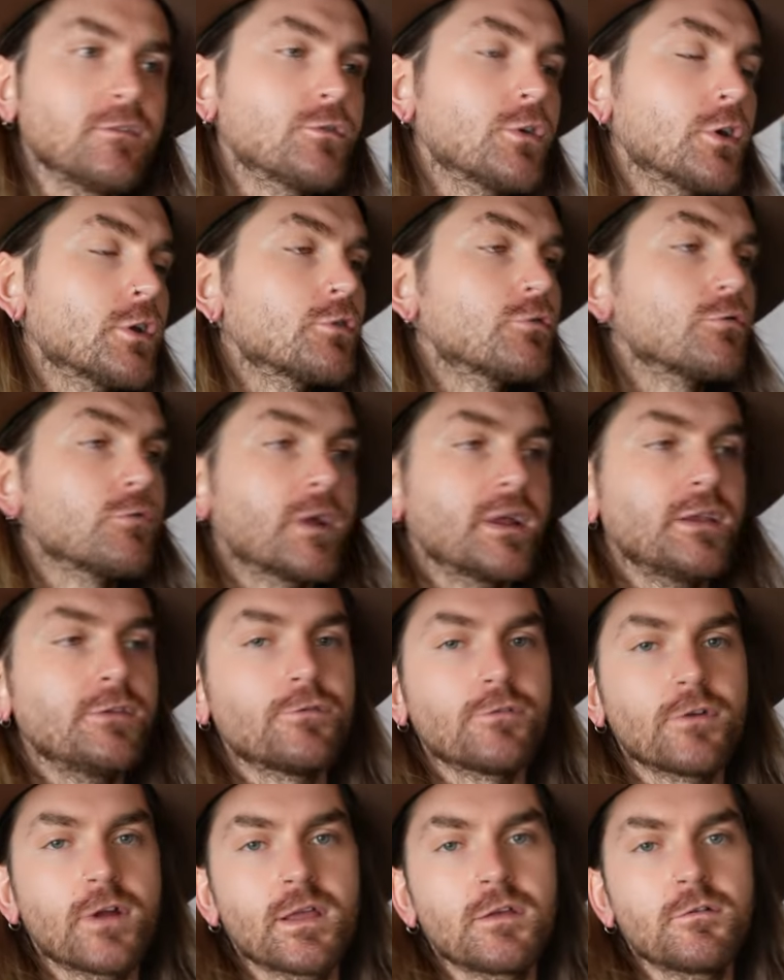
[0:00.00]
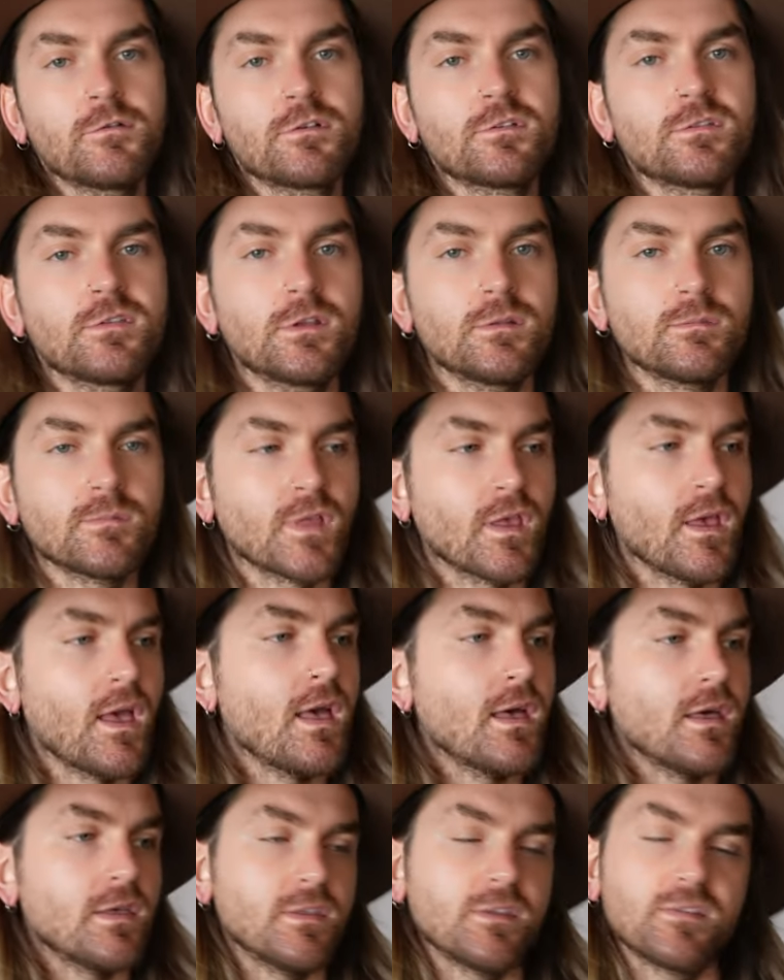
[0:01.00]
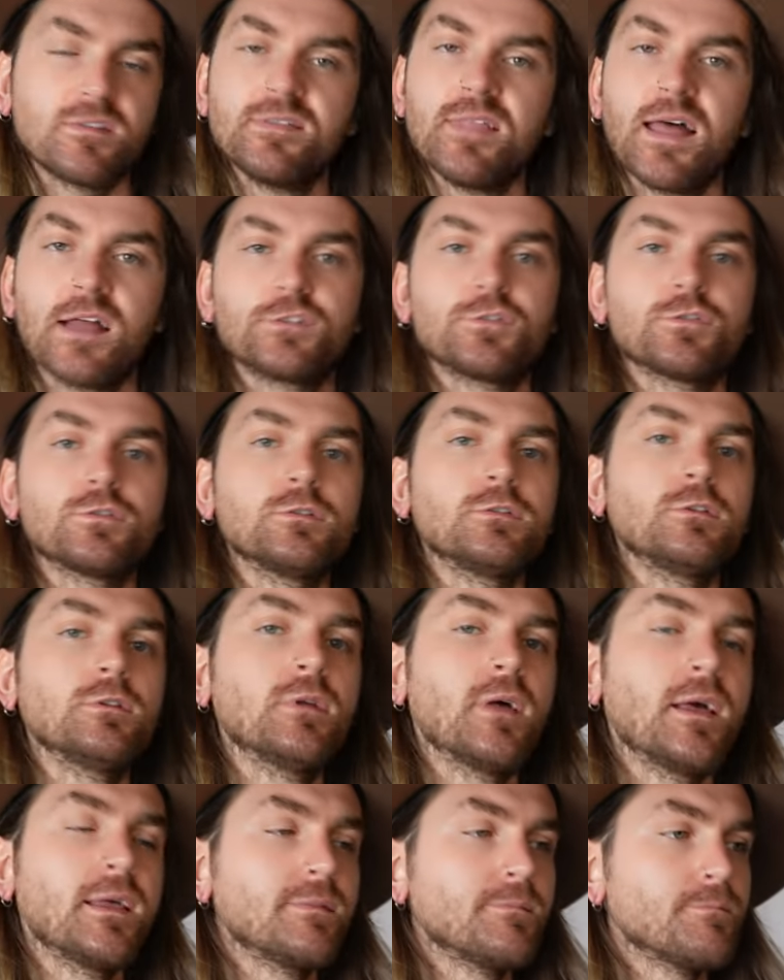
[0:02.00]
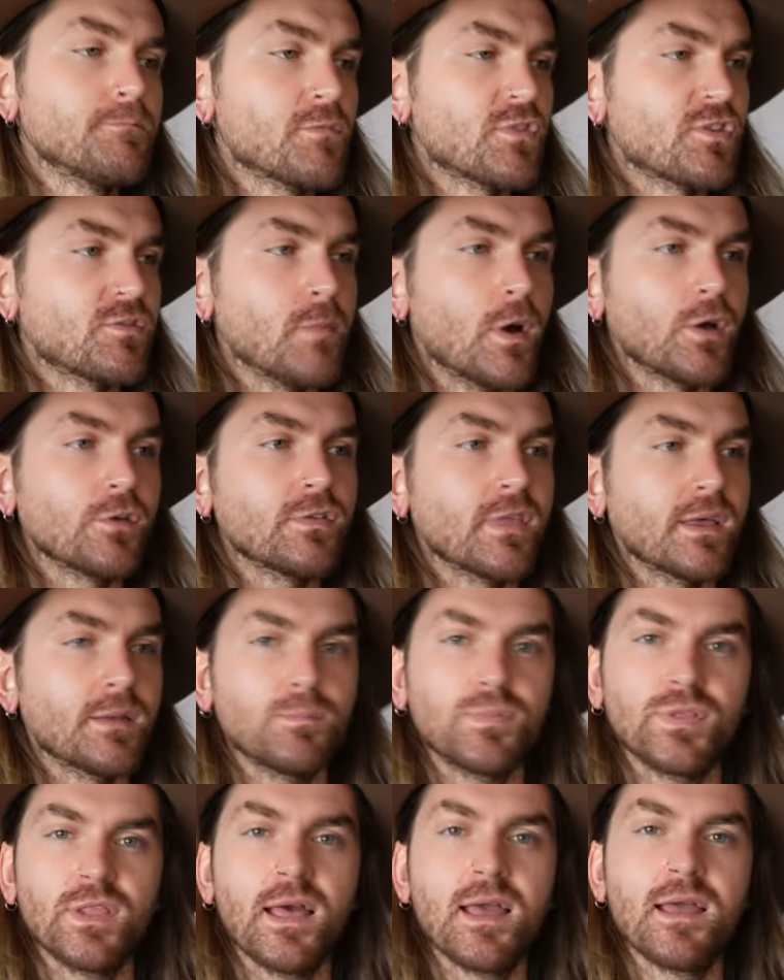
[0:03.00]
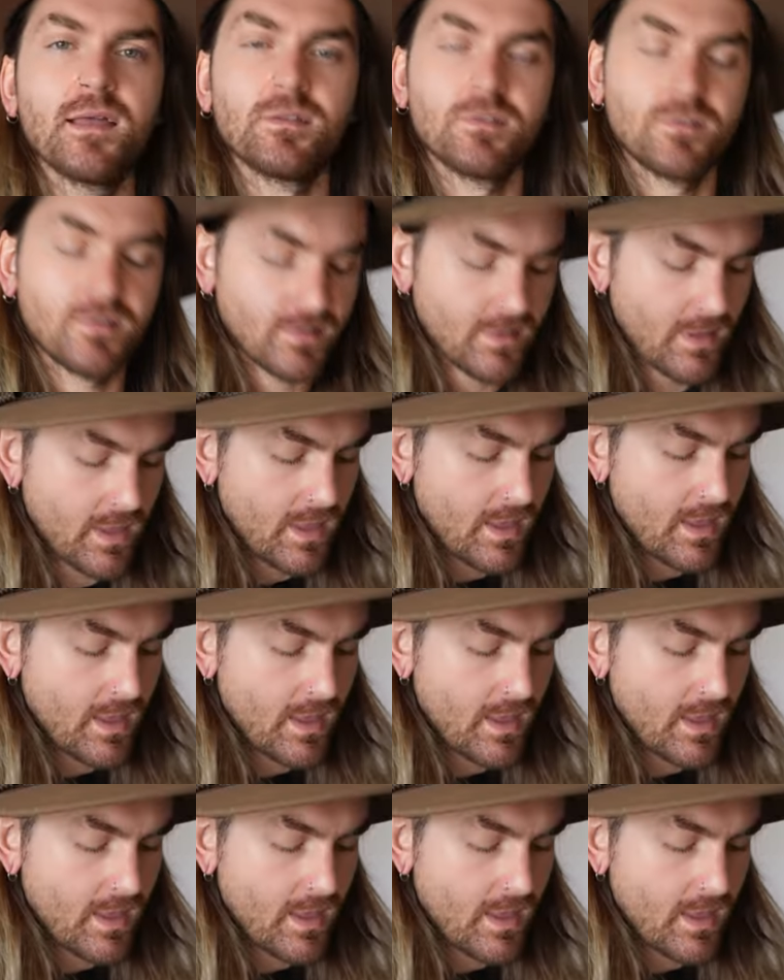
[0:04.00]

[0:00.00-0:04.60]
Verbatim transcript: You've got a green fragrance that it's natural and smells like plants.